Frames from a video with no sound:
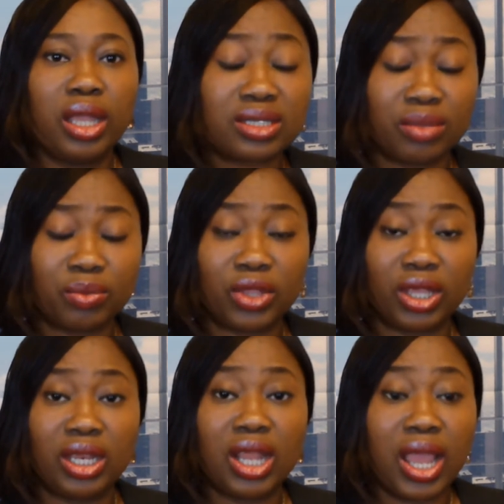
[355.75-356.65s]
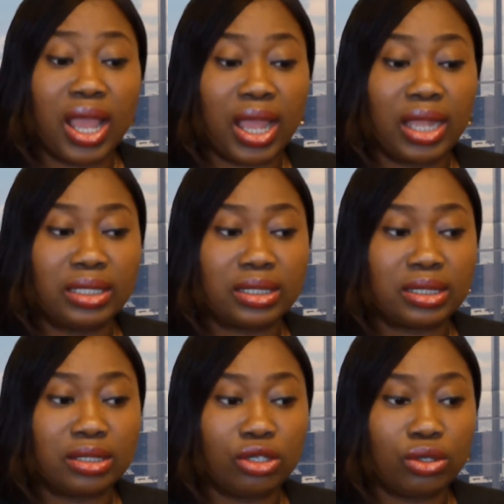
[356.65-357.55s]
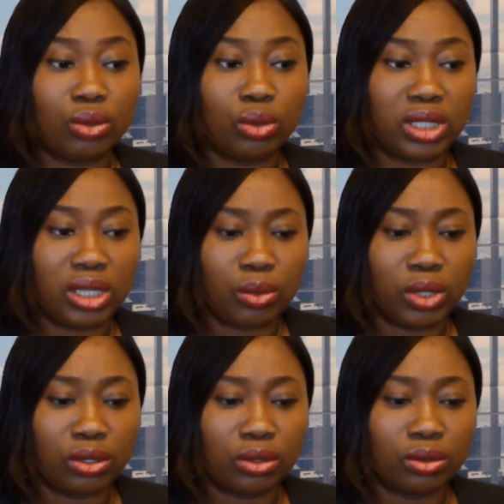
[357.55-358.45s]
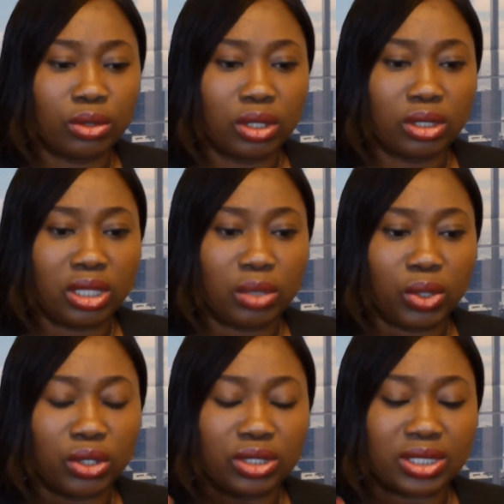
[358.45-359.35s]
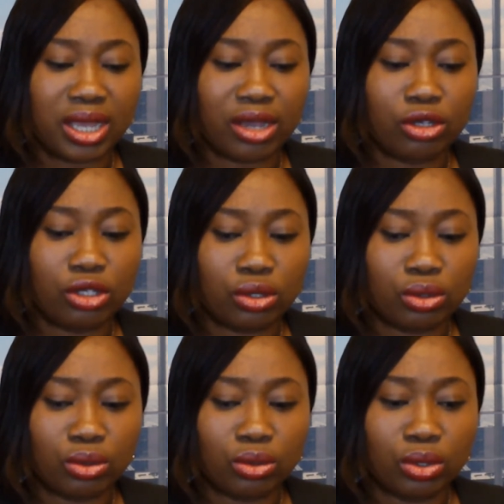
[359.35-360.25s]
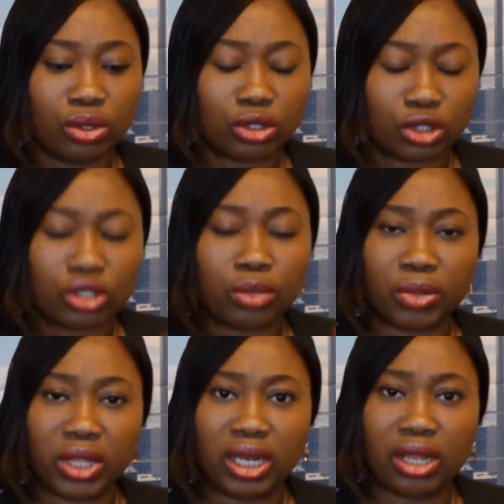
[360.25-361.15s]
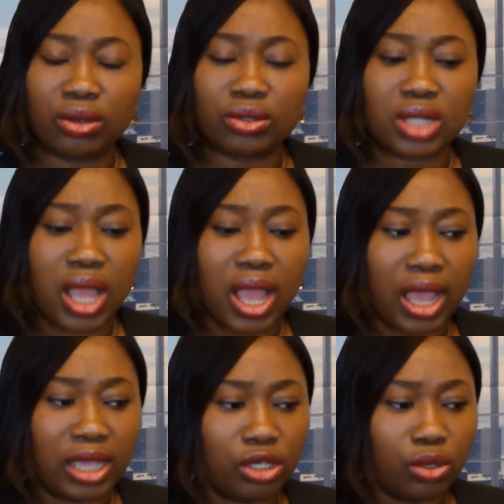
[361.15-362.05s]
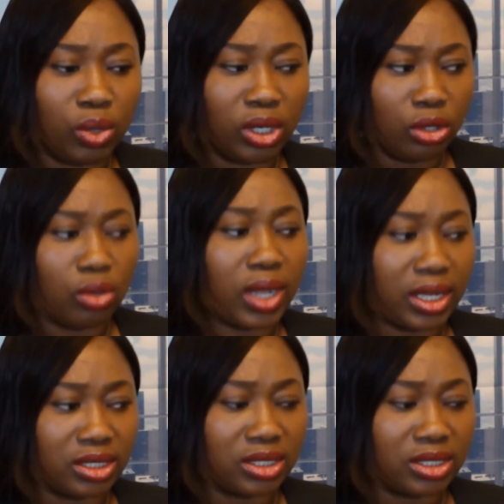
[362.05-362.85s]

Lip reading: Something, and they will tell you something else, and you will look at